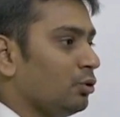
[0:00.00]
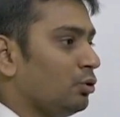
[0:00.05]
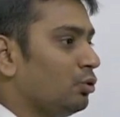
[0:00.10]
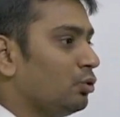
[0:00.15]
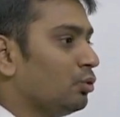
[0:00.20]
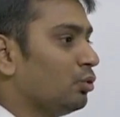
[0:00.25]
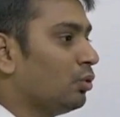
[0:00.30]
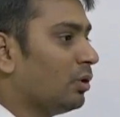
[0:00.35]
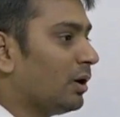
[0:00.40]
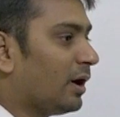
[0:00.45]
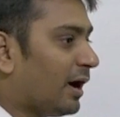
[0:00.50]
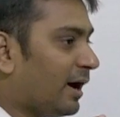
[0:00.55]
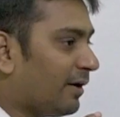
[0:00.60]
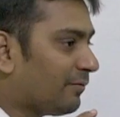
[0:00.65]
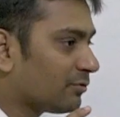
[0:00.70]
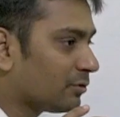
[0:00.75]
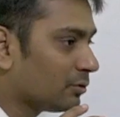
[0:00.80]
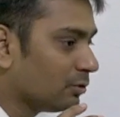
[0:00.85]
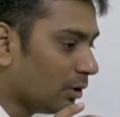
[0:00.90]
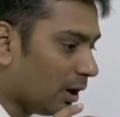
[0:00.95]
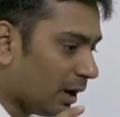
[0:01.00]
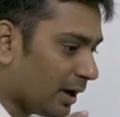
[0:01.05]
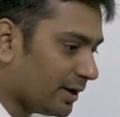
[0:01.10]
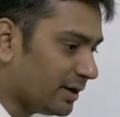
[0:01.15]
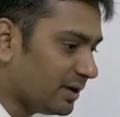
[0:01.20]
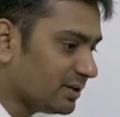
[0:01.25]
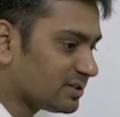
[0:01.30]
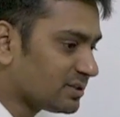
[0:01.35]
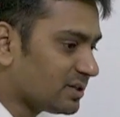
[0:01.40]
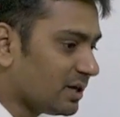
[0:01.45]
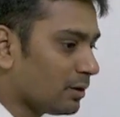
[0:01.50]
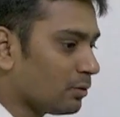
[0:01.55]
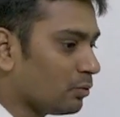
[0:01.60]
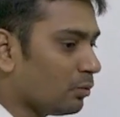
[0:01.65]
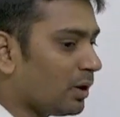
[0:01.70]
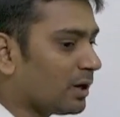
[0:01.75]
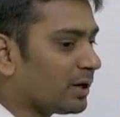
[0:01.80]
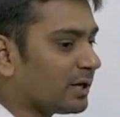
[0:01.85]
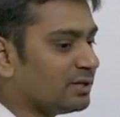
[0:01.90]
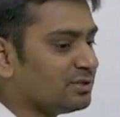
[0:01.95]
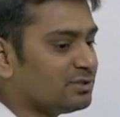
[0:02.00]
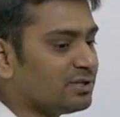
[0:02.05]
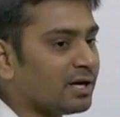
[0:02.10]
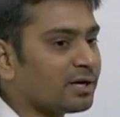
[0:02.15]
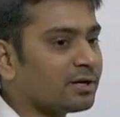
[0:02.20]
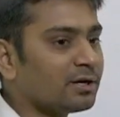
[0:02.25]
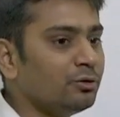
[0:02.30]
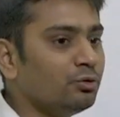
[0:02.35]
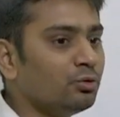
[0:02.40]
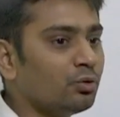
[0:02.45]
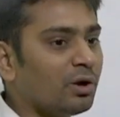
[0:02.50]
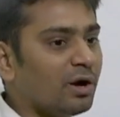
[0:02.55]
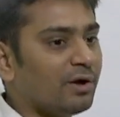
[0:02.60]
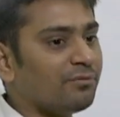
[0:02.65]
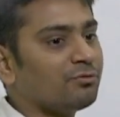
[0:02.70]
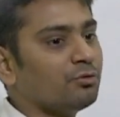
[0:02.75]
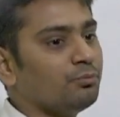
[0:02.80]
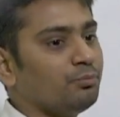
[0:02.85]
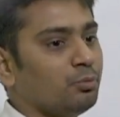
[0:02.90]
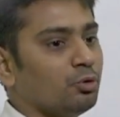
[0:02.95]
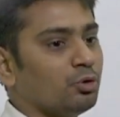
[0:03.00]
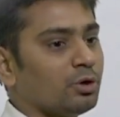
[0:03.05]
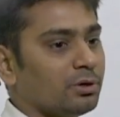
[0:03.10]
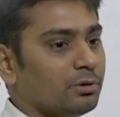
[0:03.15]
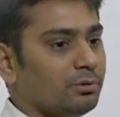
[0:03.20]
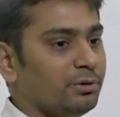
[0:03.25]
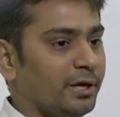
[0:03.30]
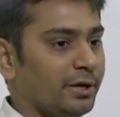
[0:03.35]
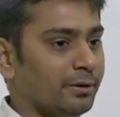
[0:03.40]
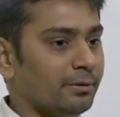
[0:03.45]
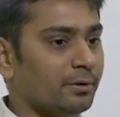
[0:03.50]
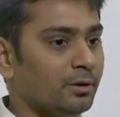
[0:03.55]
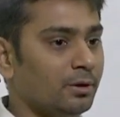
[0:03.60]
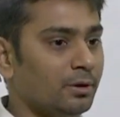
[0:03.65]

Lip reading: you have to understand what exactly you have to put there.